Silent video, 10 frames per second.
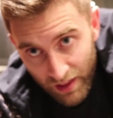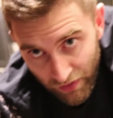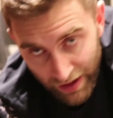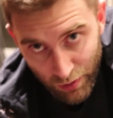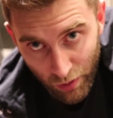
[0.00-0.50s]

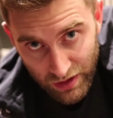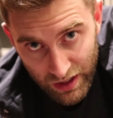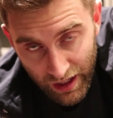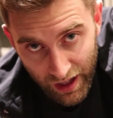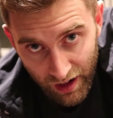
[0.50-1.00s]
Thanks for
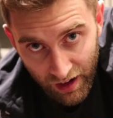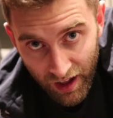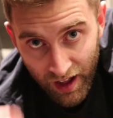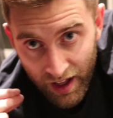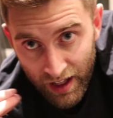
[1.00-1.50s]
watching and
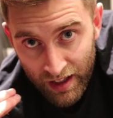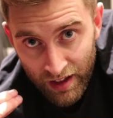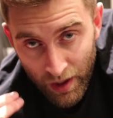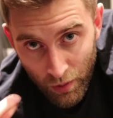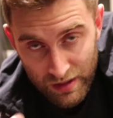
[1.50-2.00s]

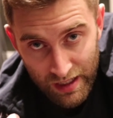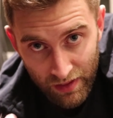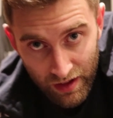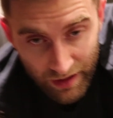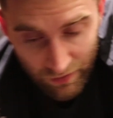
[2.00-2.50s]
we'll see you
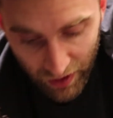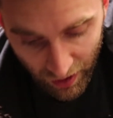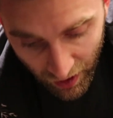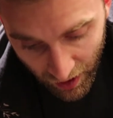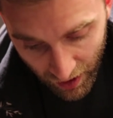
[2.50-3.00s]
in the next video.